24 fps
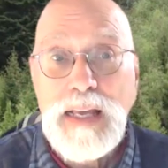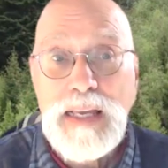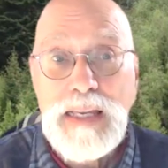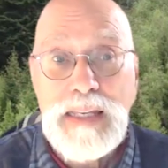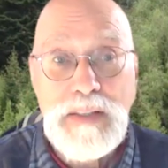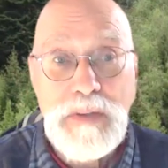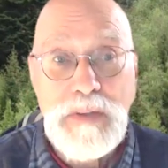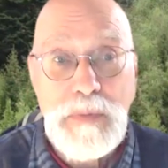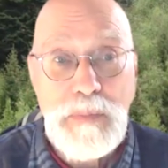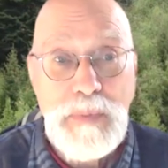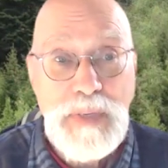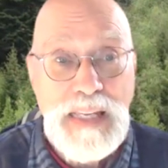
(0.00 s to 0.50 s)

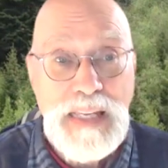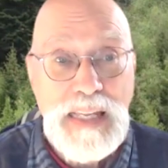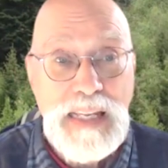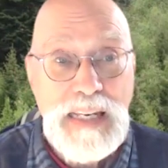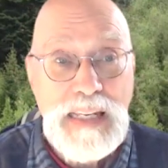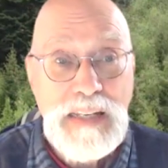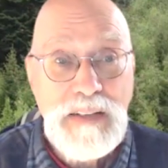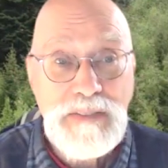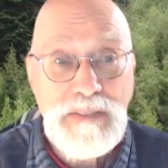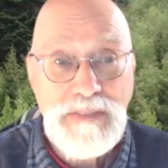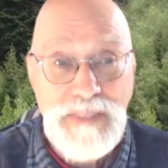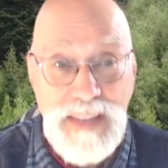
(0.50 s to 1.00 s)
in the
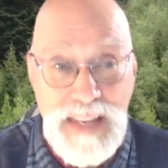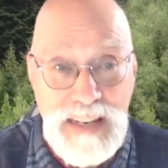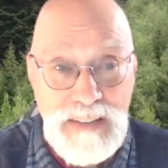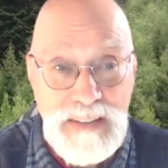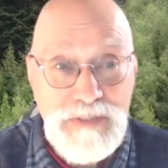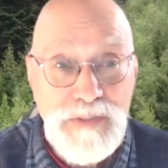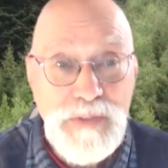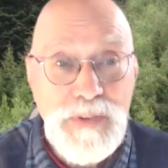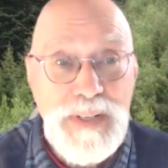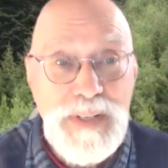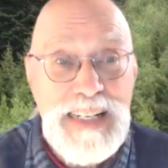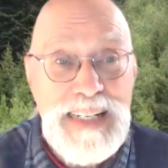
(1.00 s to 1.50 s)
beginning of
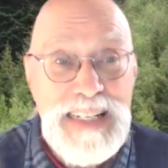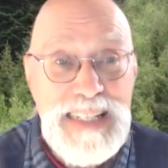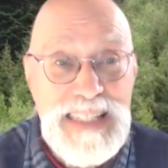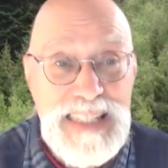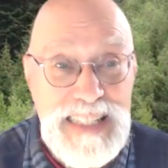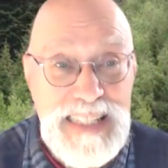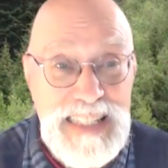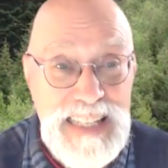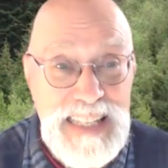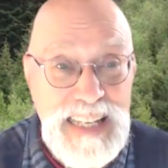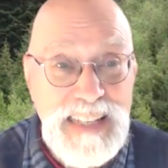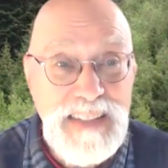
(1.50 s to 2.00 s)
every
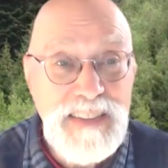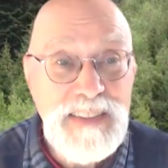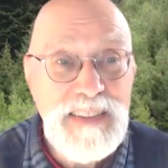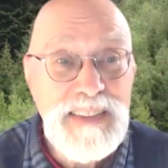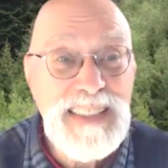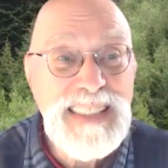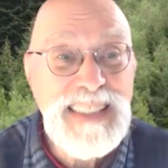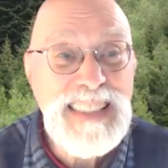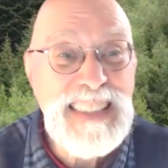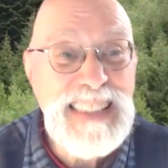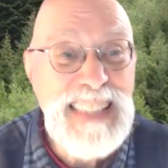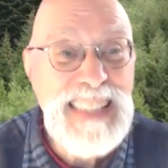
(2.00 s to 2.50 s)

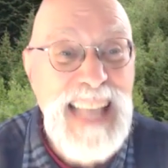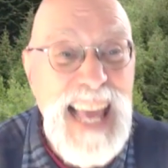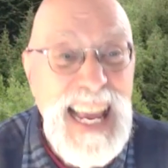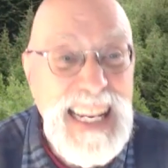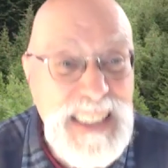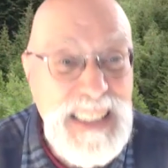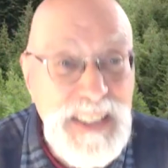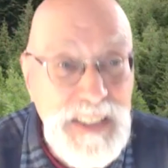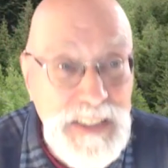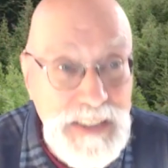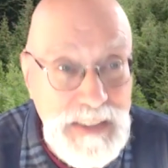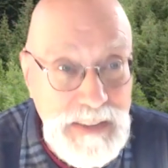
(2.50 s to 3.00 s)
single
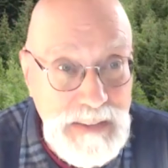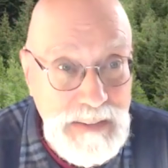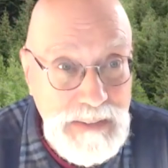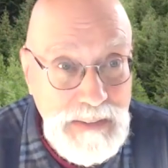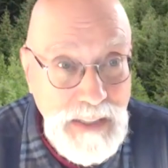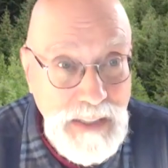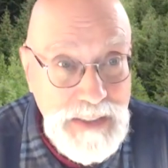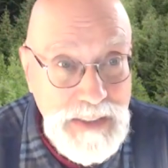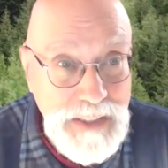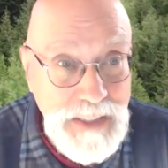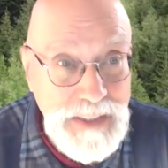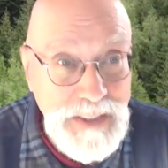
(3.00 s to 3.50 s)
section,
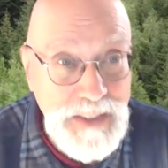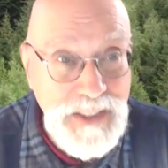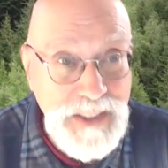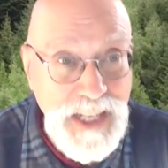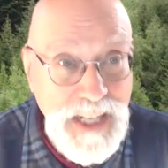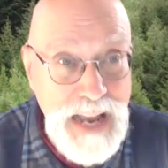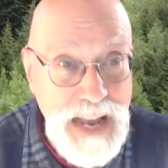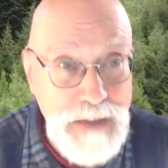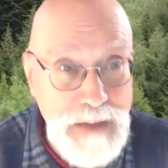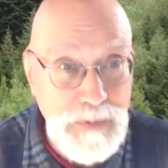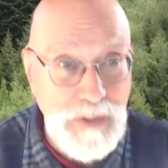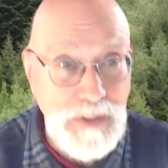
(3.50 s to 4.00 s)
not just
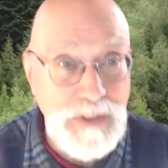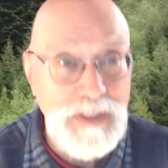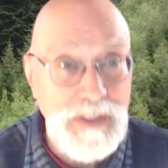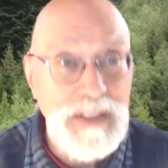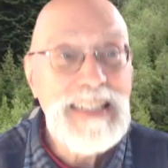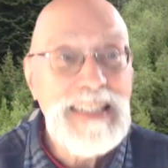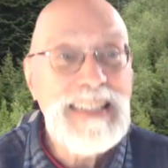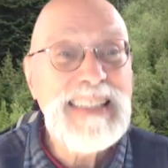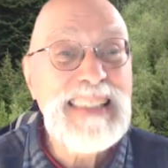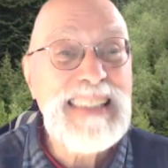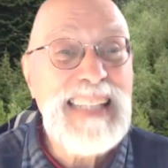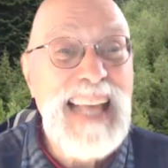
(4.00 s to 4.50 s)
chapter,
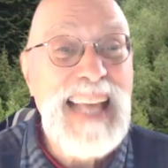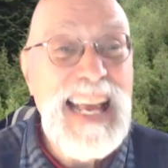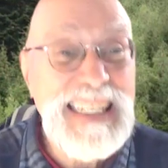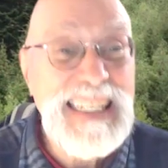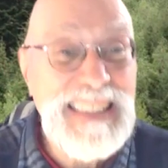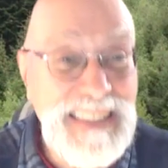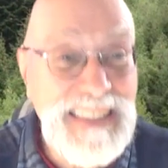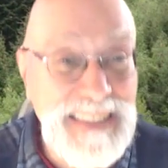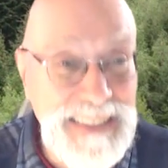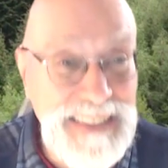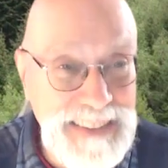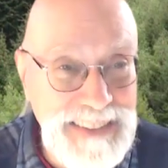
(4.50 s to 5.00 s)

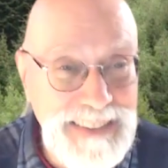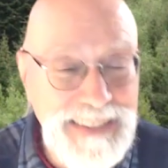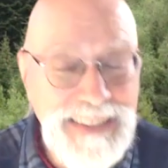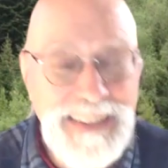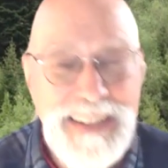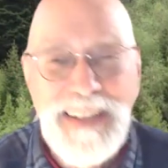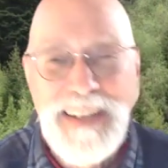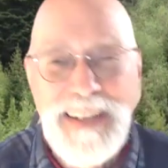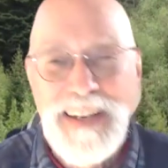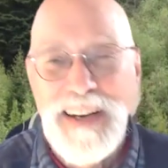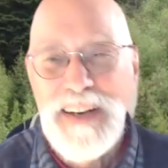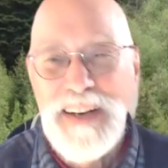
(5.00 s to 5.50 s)
section
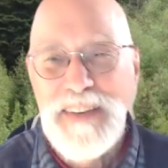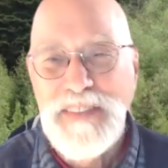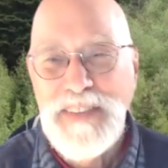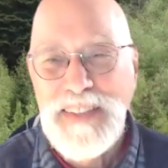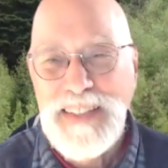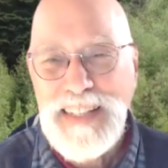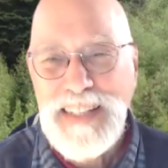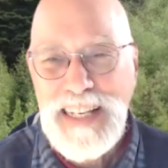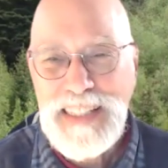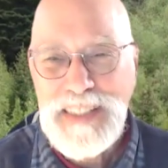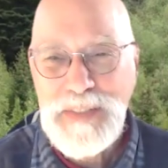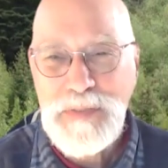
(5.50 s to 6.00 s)
of
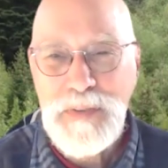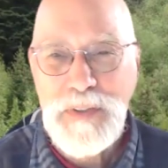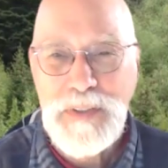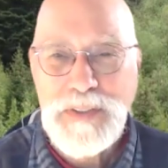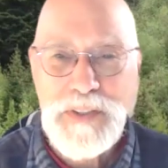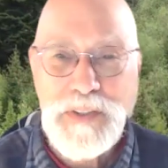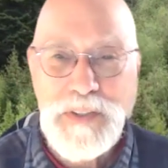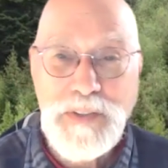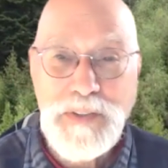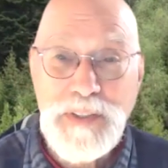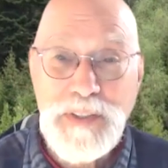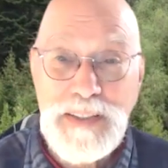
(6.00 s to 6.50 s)
the
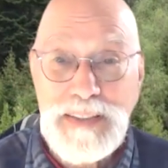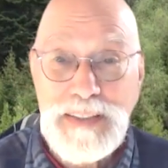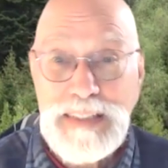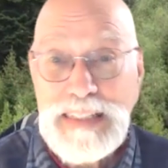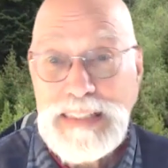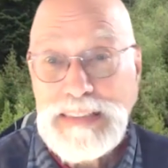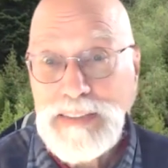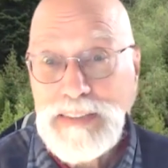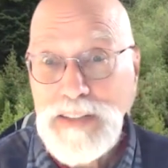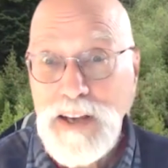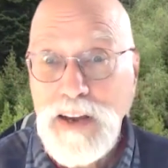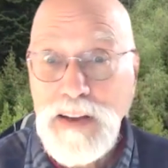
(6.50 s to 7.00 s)
textbook. So
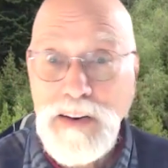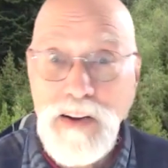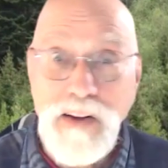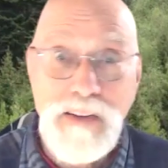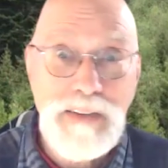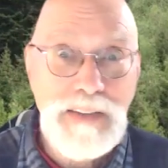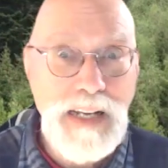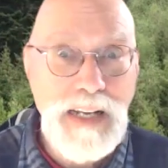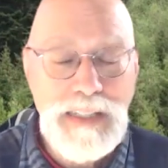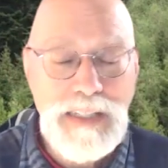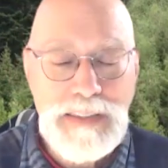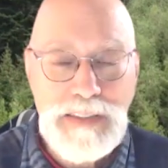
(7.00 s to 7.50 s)
it's got
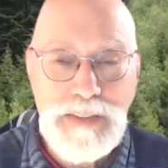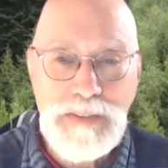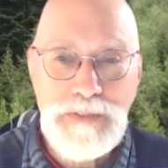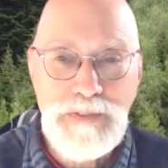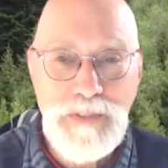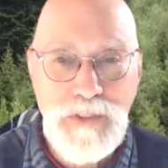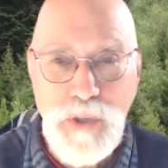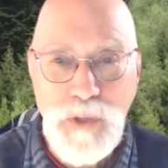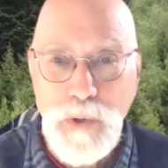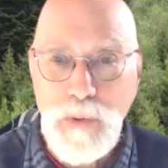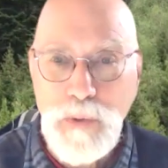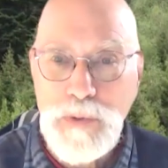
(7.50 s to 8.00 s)
all kinds
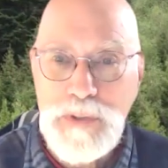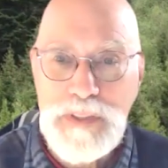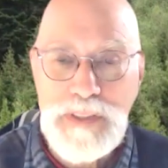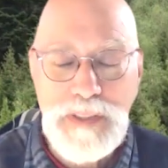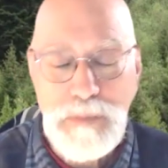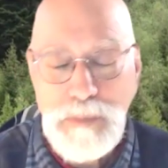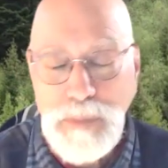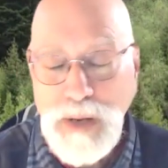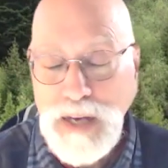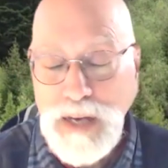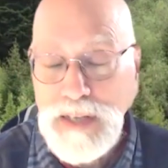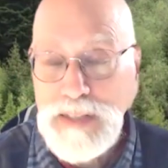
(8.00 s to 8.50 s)
of jokes
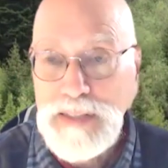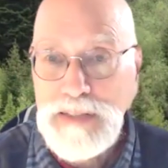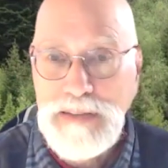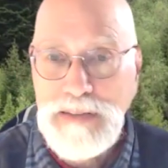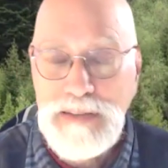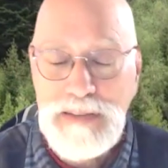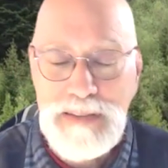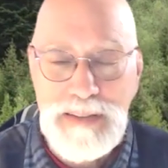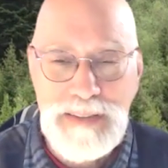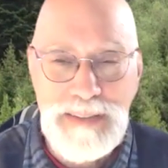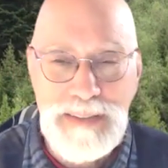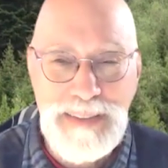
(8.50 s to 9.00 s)
and
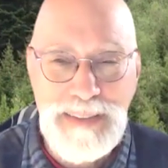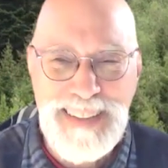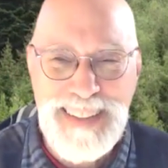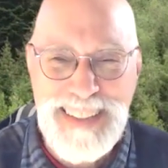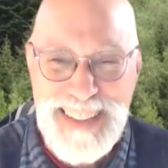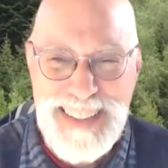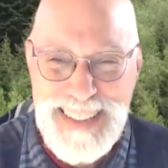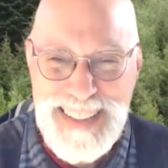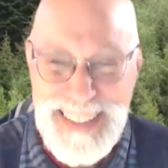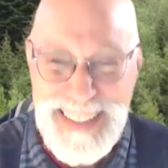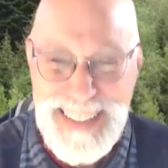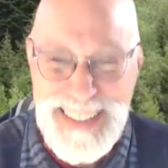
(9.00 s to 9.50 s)
puns and
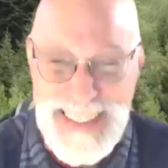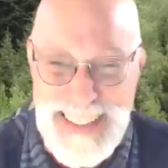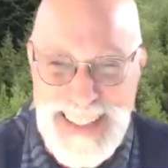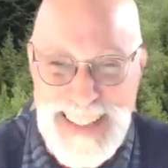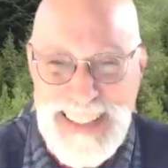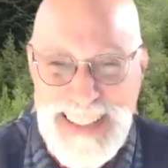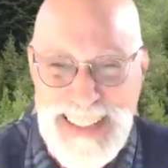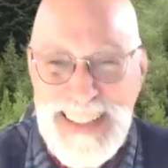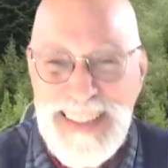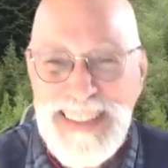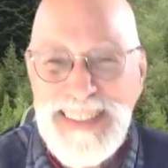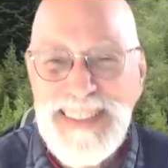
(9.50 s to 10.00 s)

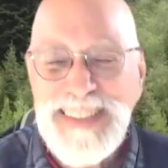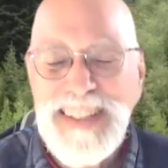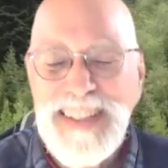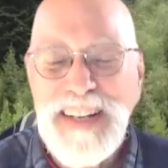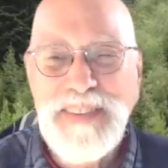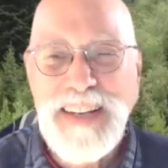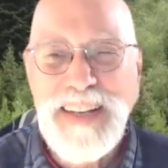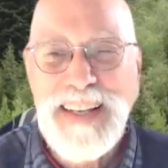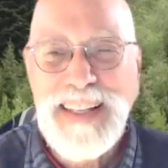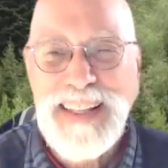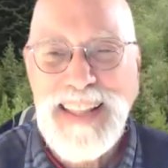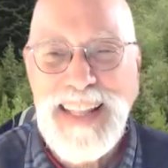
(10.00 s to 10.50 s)

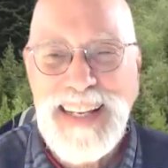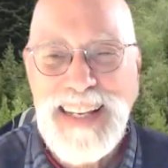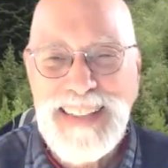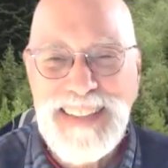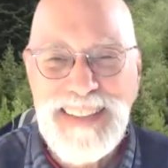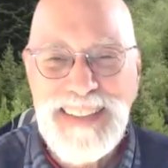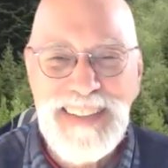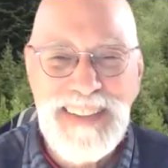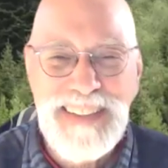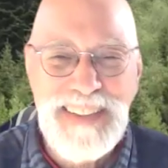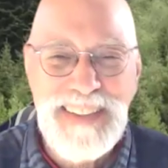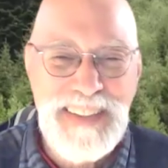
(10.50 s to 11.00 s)
stuff like
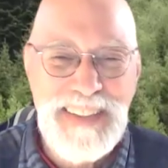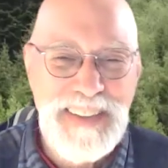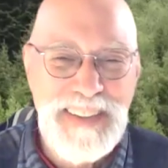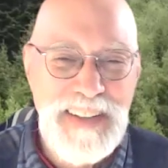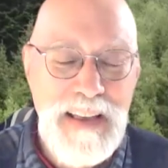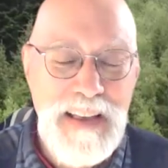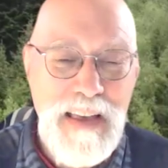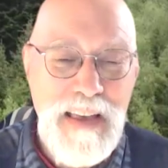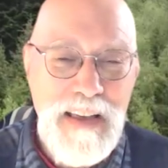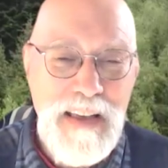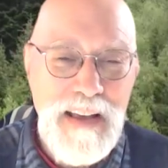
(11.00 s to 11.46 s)
that.